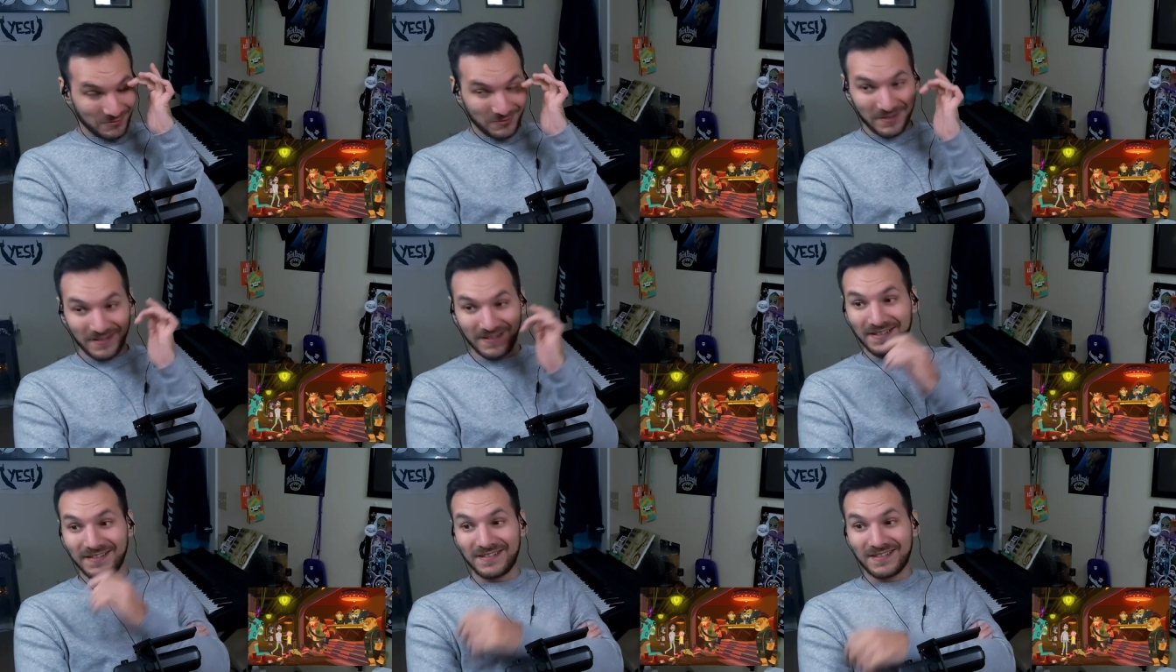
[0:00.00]

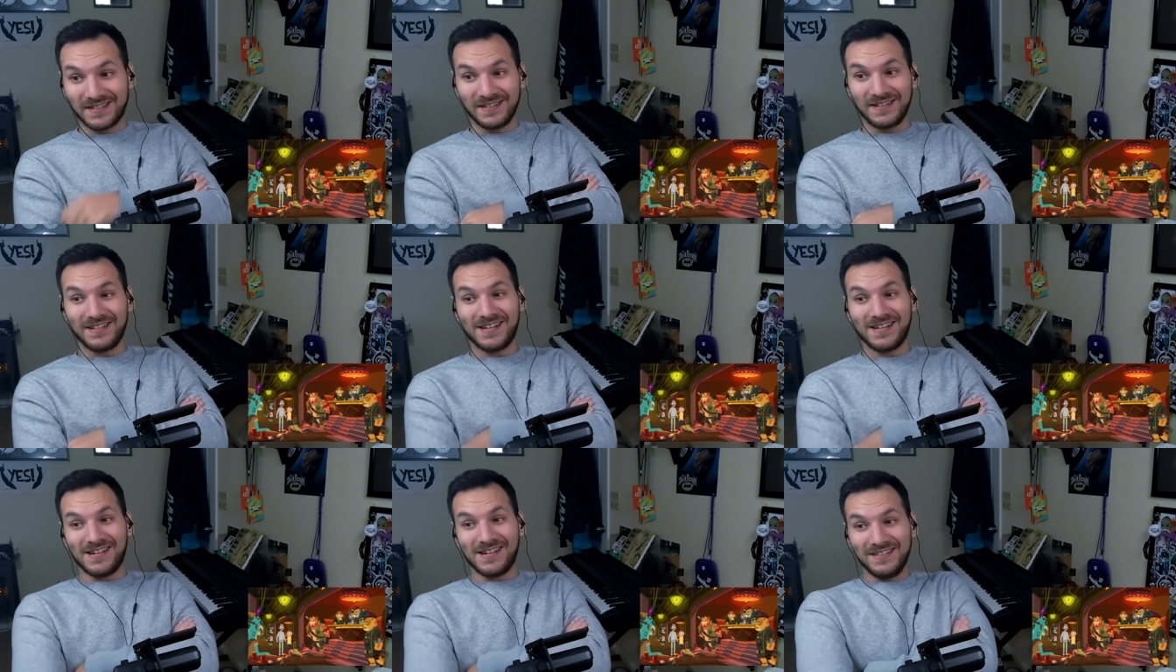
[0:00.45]
Morty is
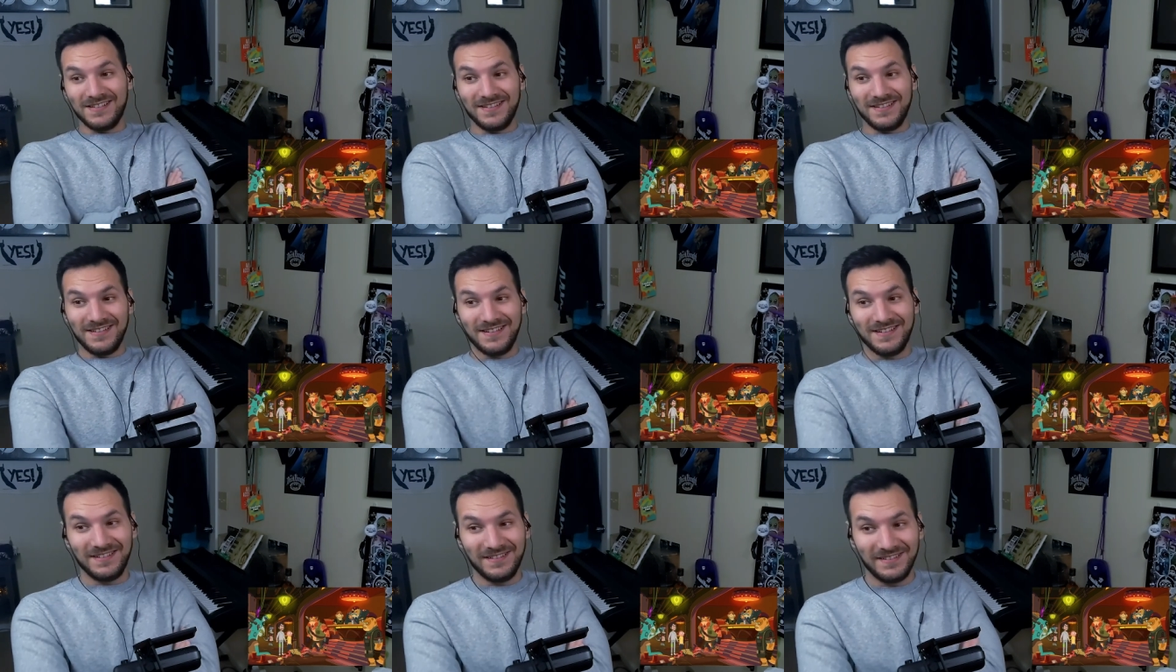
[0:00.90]
gonna get
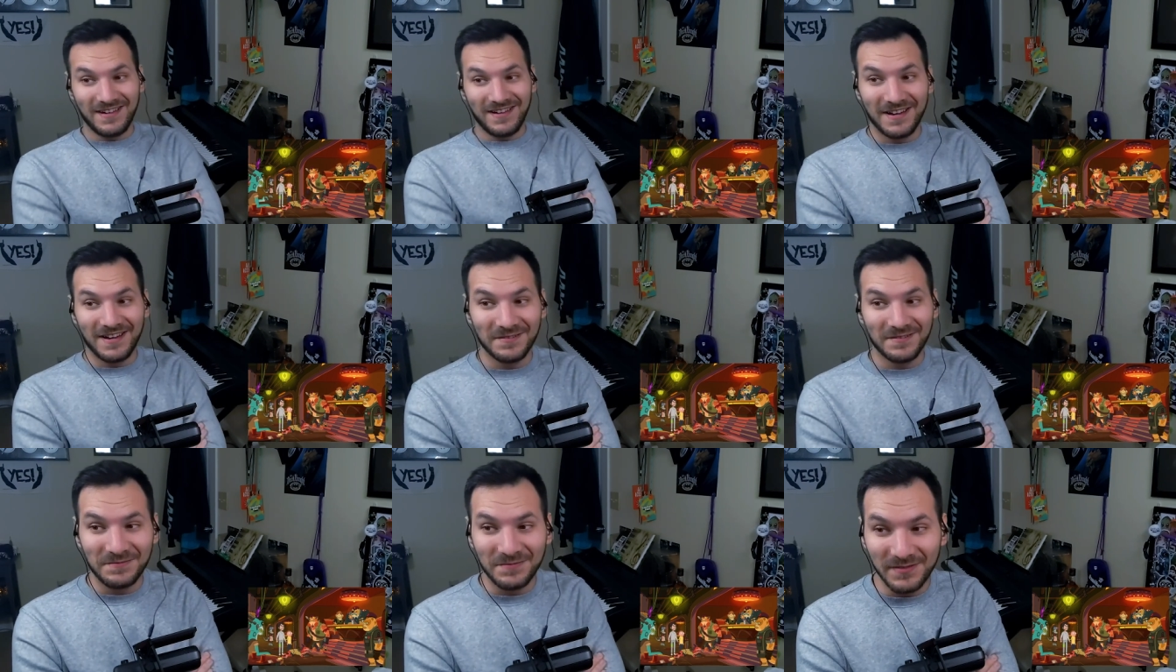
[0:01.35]
in a
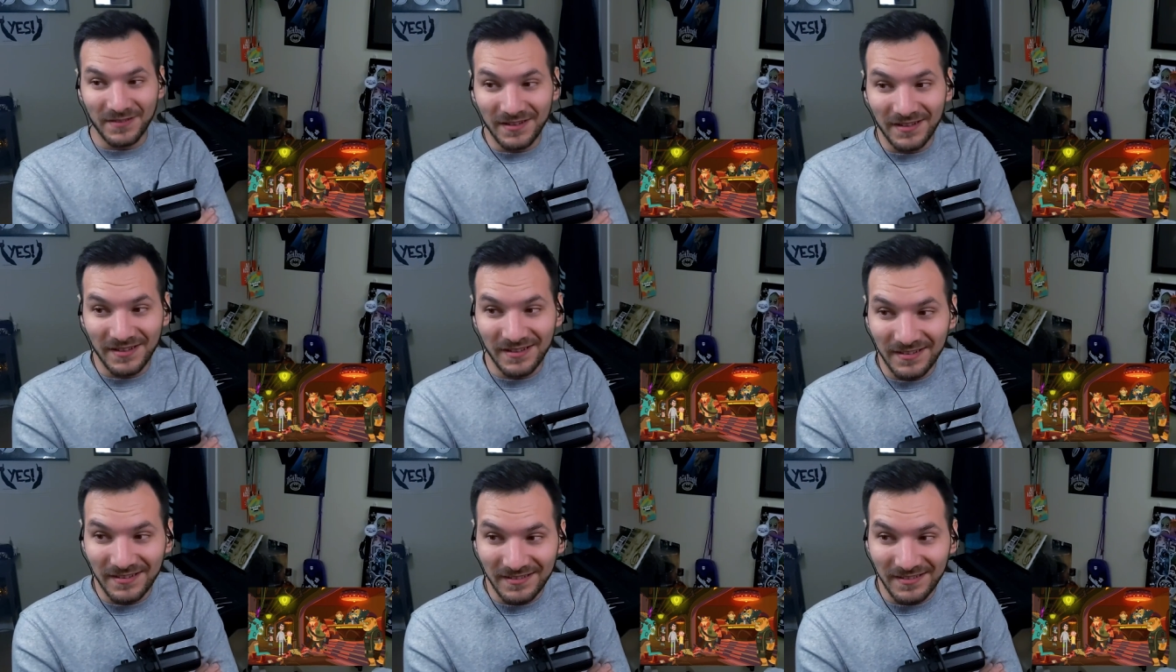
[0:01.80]
lot of,
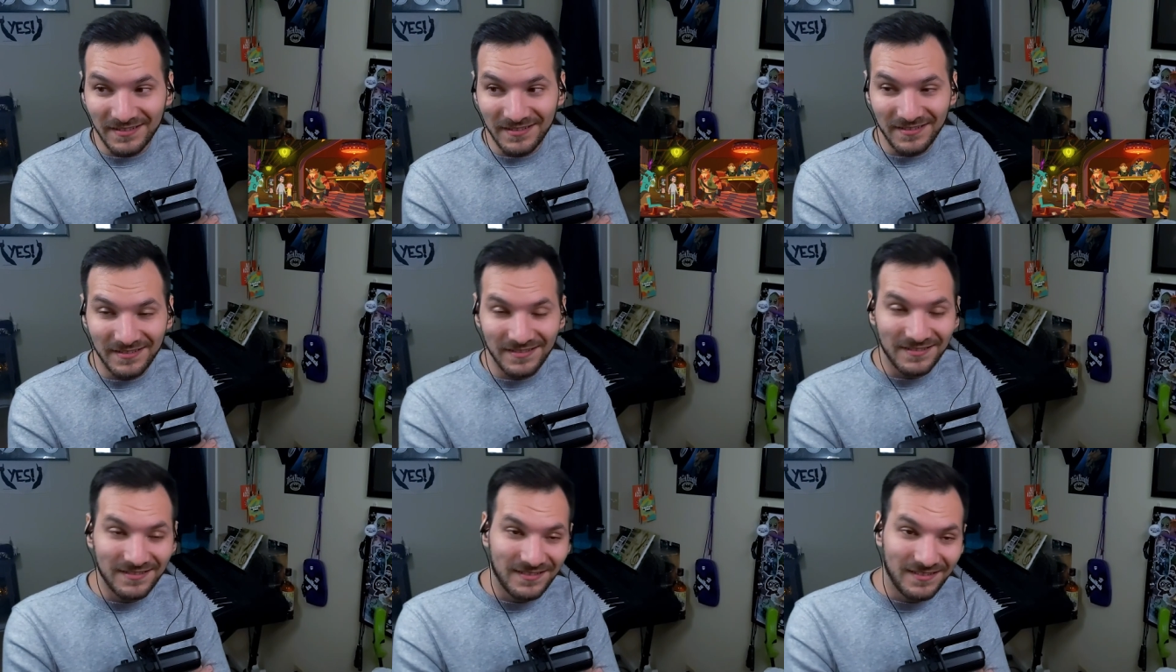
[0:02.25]

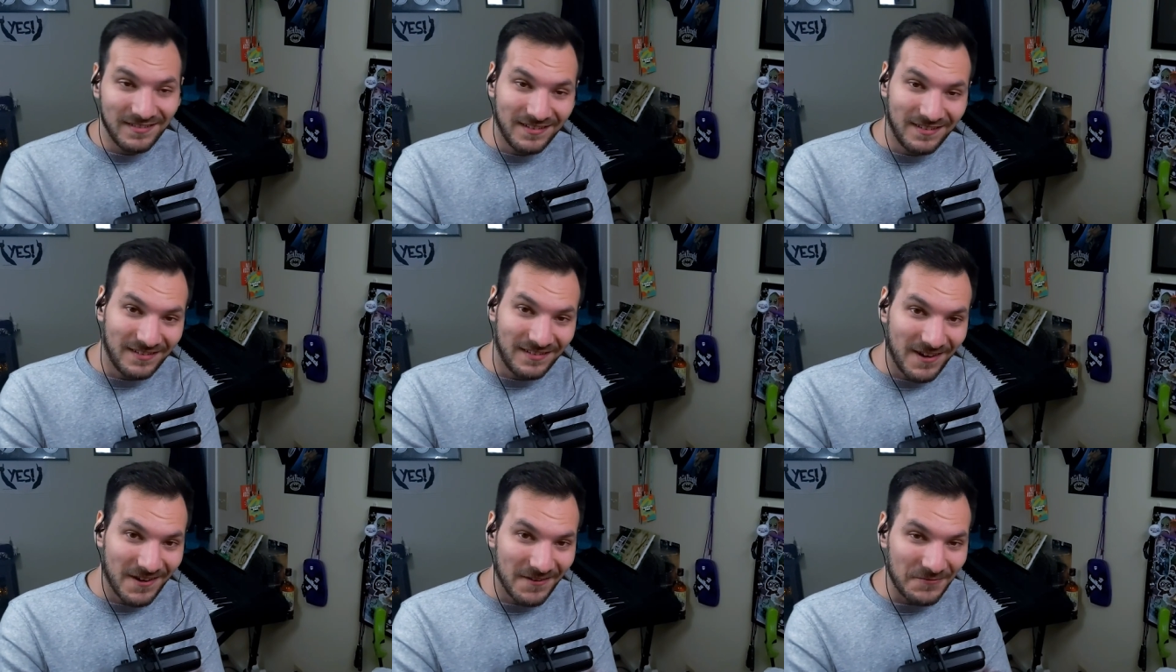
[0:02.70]
a
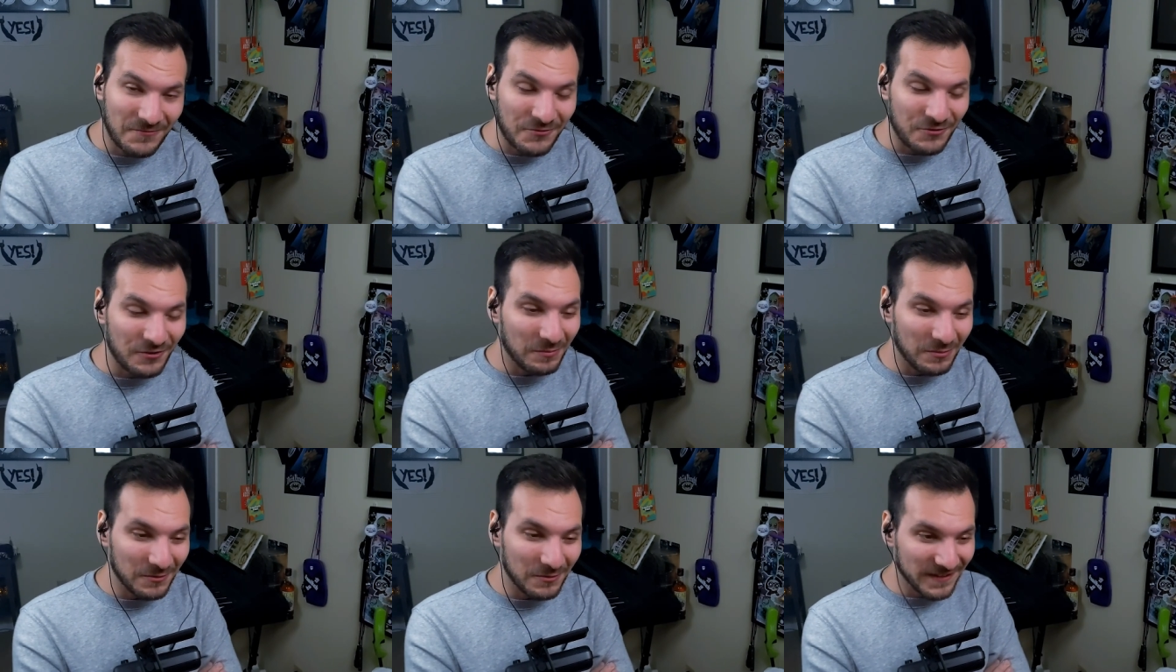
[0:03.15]
lot of
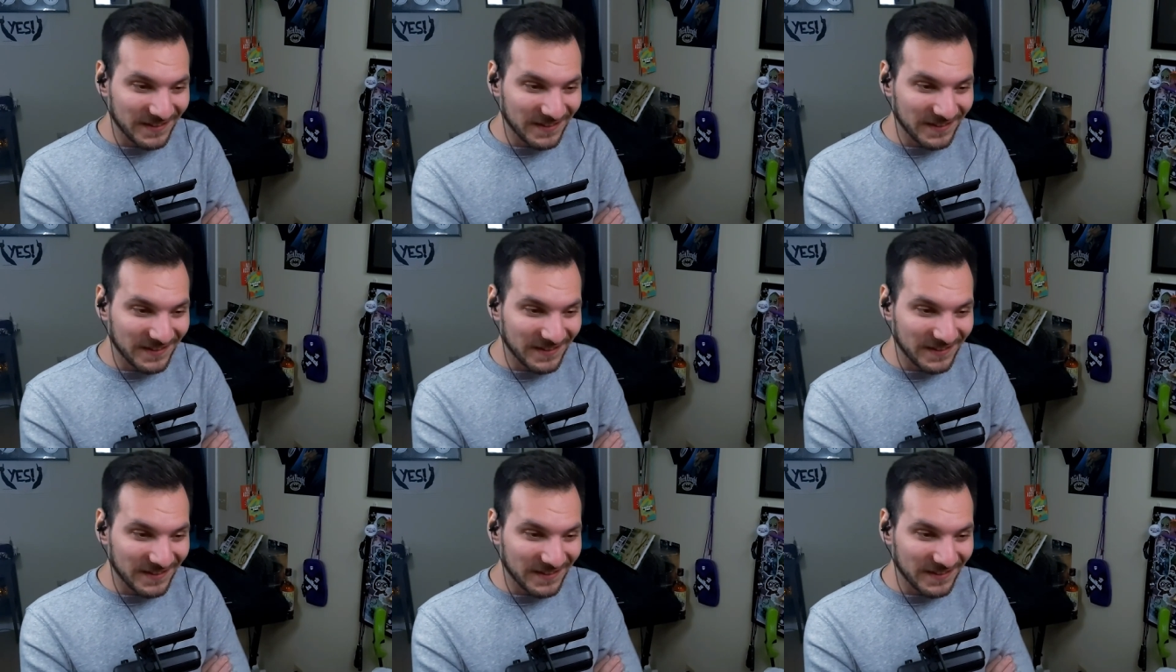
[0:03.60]
trouble